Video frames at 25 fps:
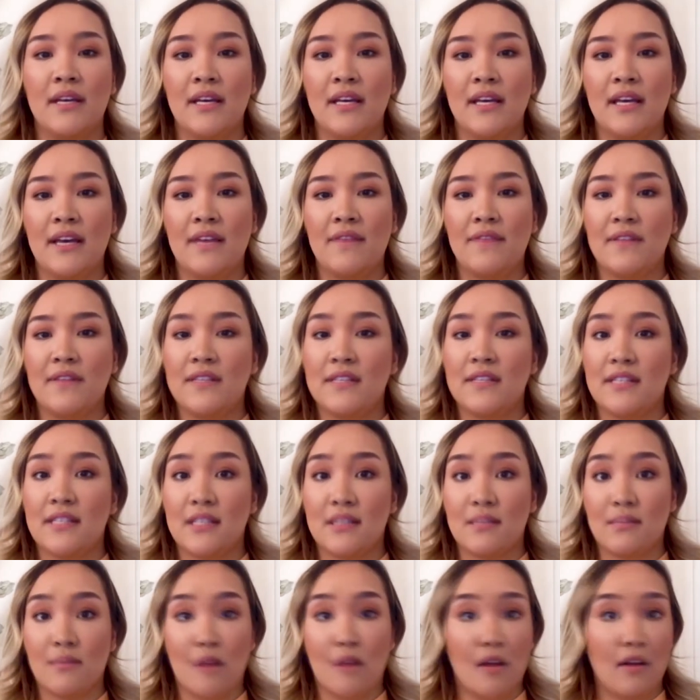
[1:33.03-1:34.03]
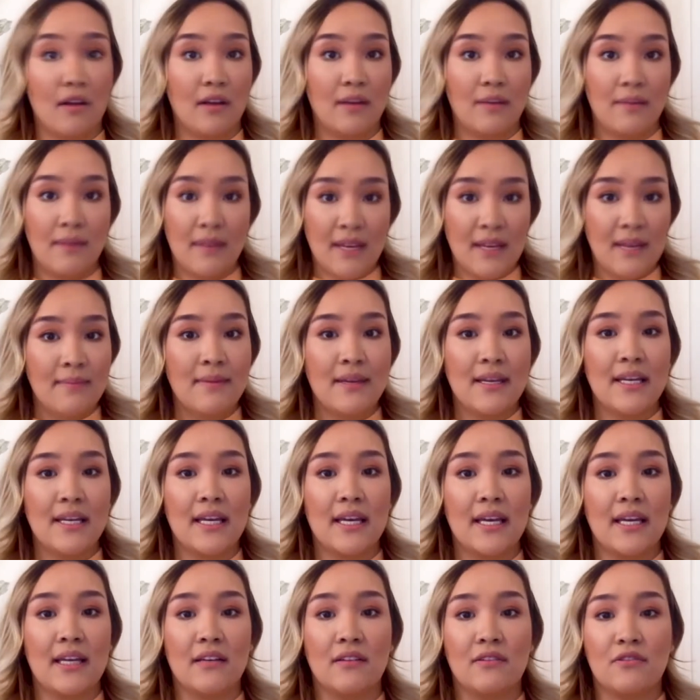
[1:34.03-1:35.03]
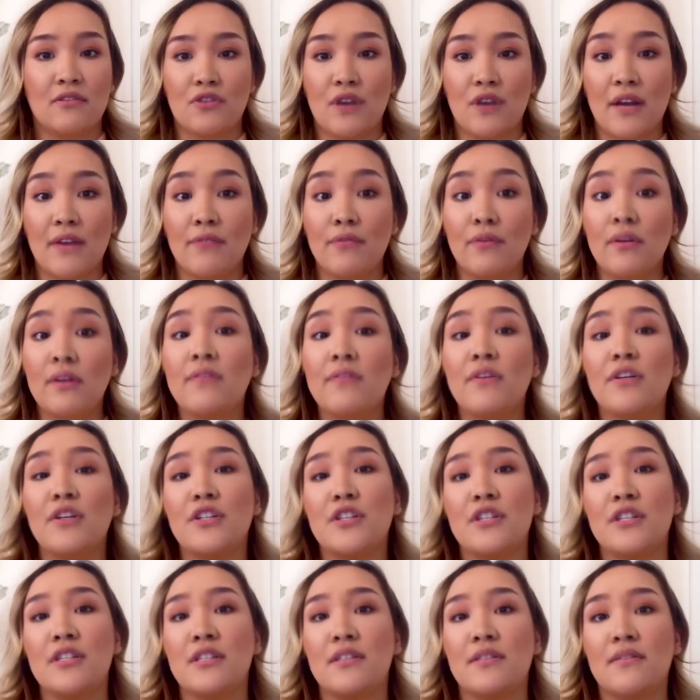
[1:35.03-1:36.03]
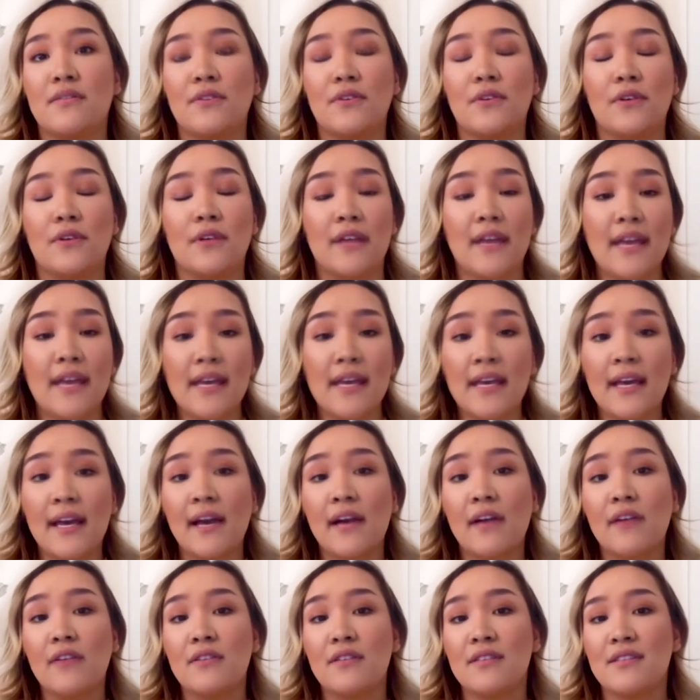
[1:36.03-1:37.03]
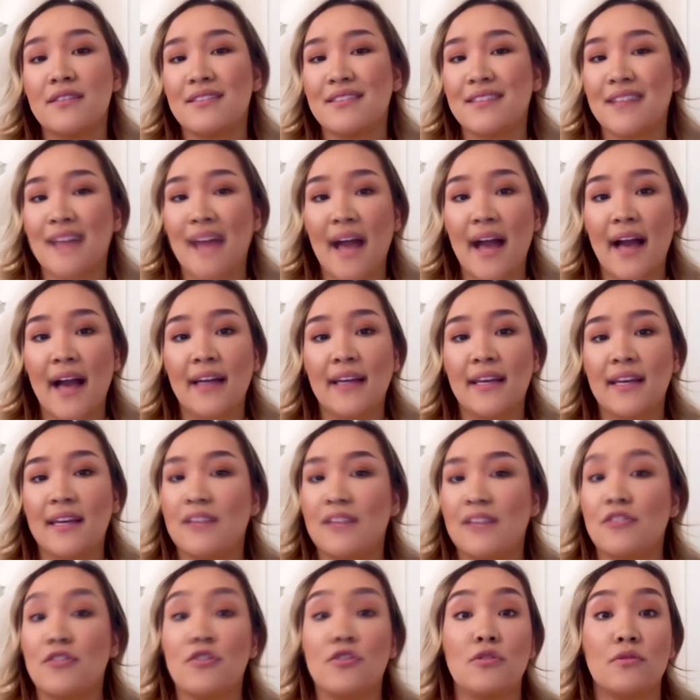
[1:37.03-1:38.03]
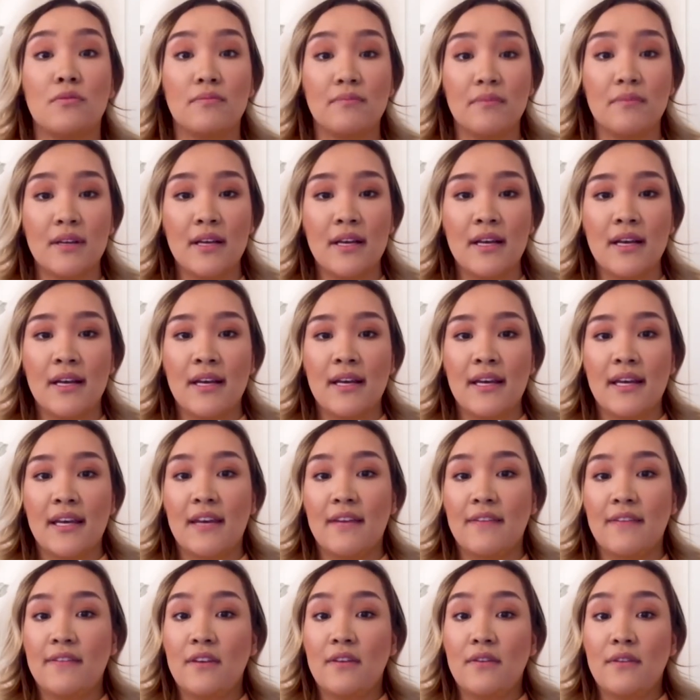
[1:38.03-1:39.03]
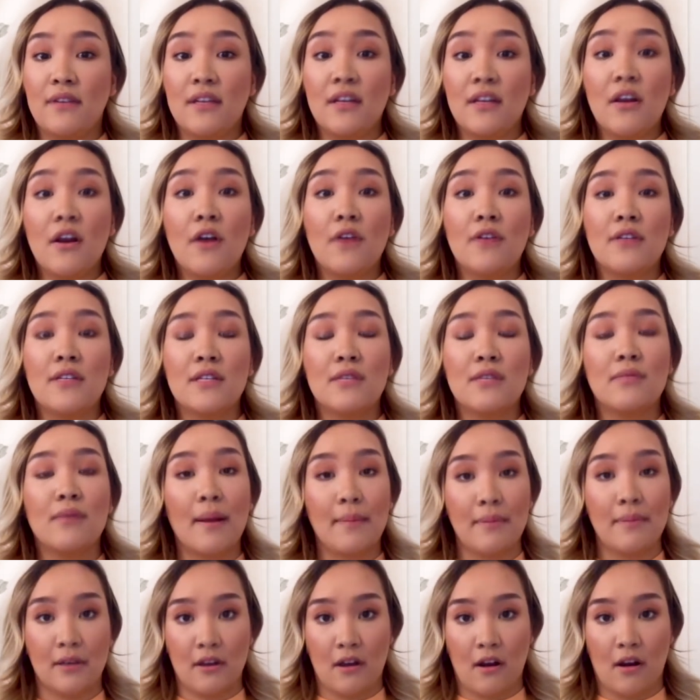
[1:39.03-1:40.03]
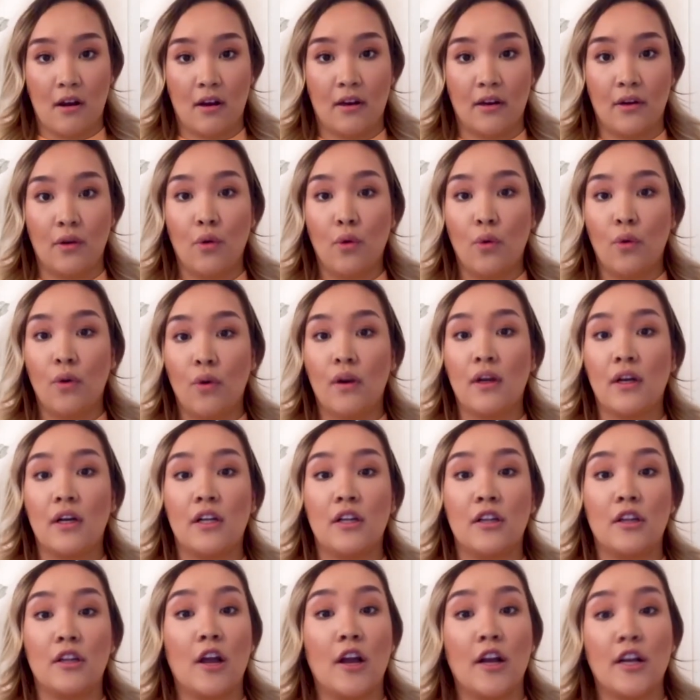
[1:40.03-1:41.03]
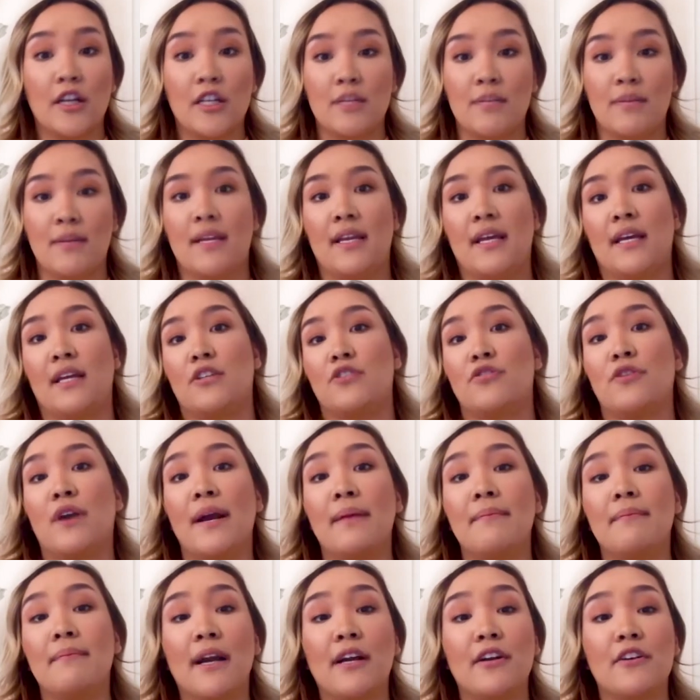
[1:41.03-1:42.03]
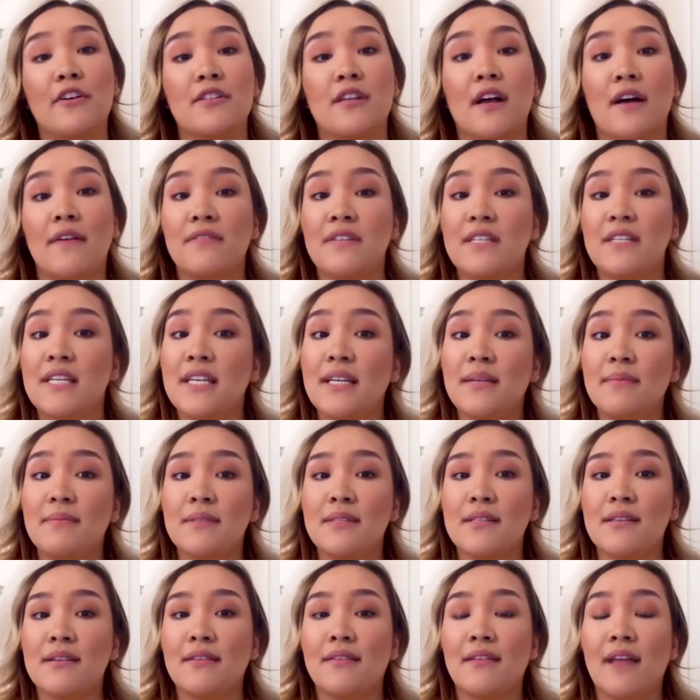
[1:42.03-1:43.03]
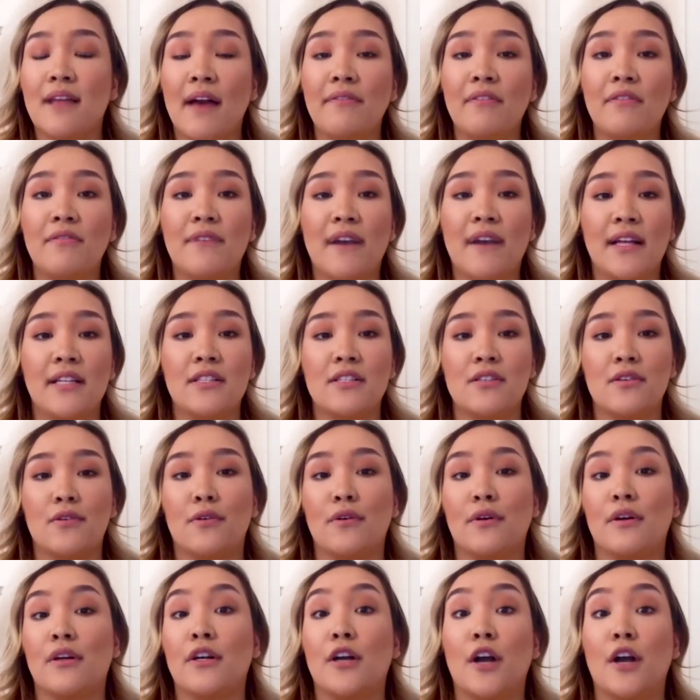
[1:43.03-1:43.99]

If it's a small committee meeting, try free versions of Google Hangouts, Slack, and Zoom. If you need to host a webinar or a large meeting, try Microsoft Teams, live events, or